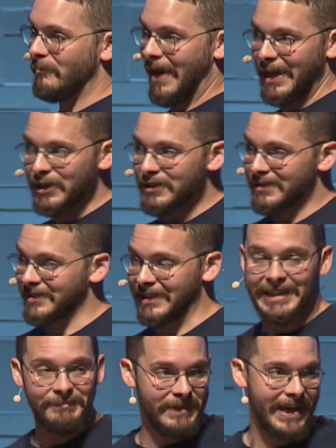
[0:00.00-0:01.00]
I couldn't
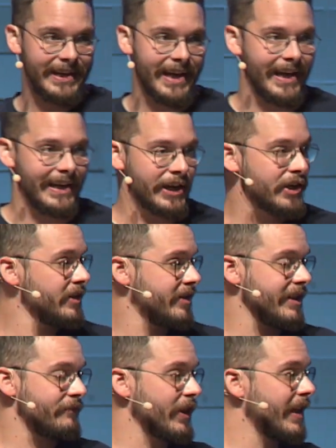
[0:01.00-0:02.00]
sleep that night. I couldn't
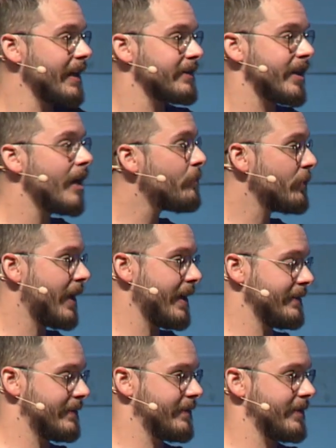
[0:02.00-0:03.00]
sleep for the next couple
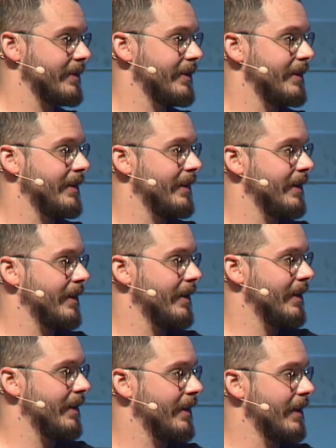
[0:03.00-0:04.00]
nights.
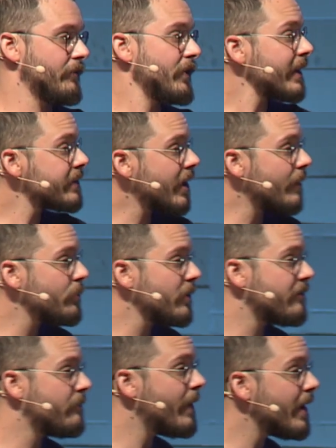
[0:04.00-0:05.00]
And for the next couple
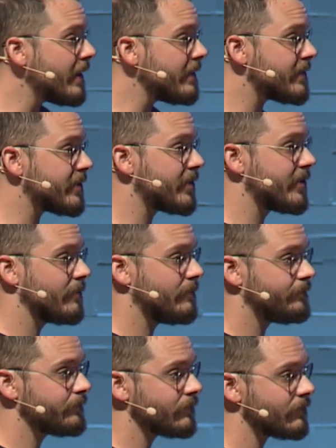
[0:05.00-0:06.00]
of months,
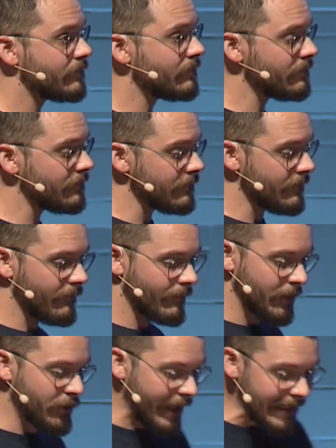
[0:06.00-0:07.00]

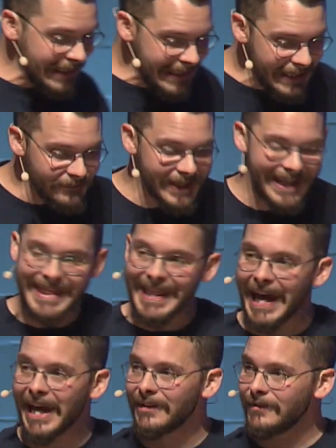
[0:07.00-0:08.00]
you know, I lived in
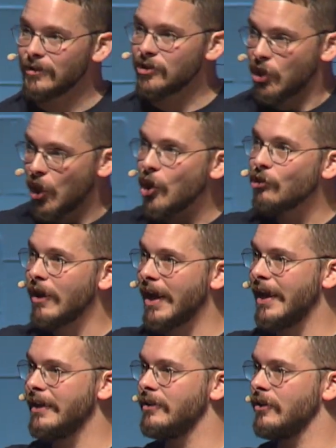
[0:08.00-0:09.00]
that car
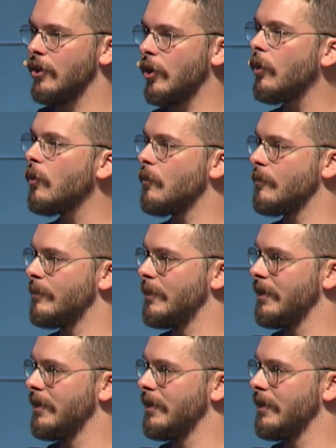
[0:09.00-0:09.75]
ride home.